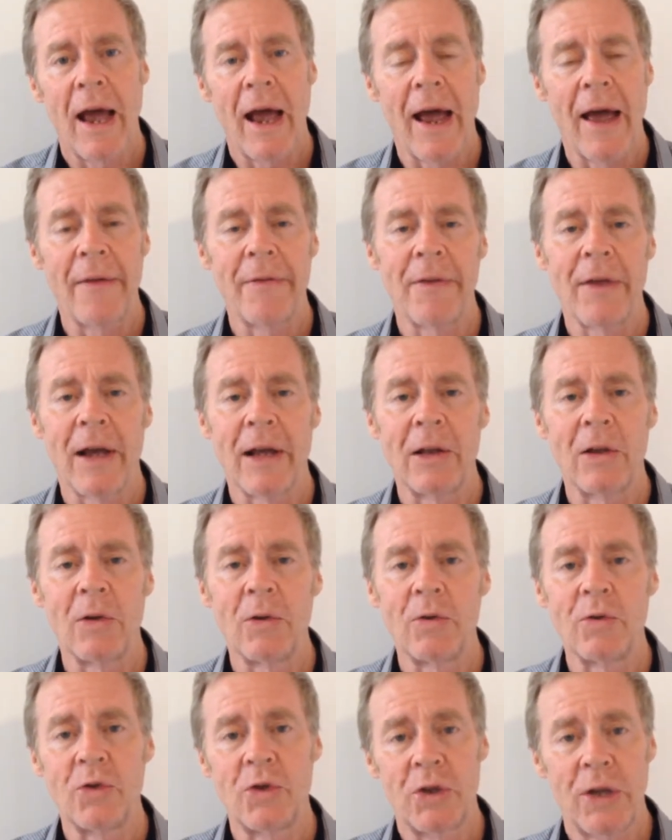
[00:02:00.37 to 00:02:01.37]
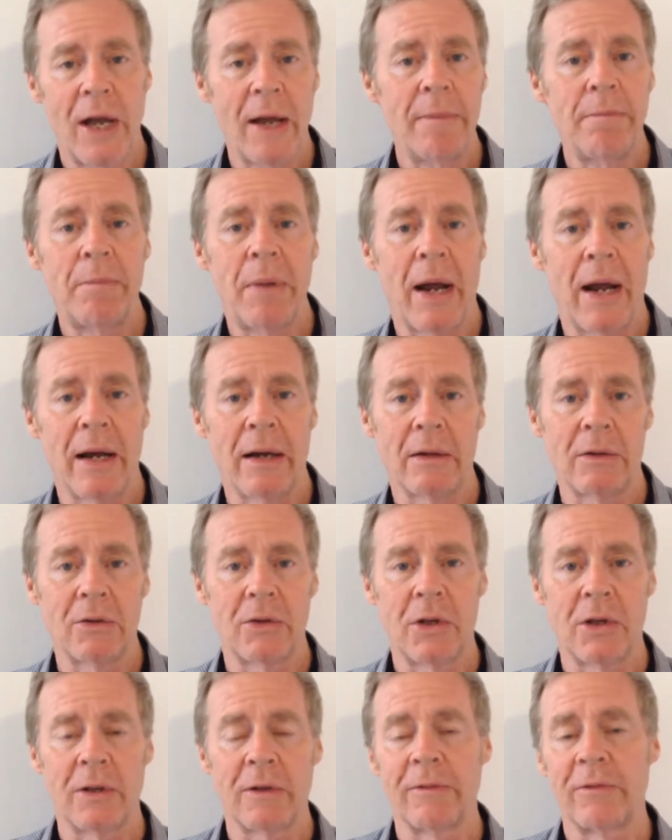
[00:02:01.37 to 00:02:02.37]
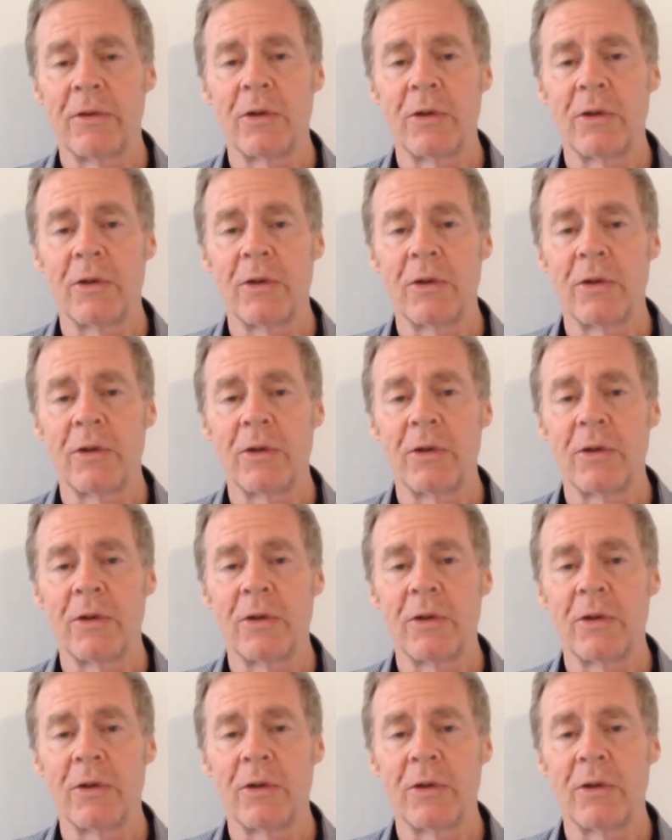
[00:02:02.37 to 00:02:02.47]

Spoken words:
and they lose 10 pounds in the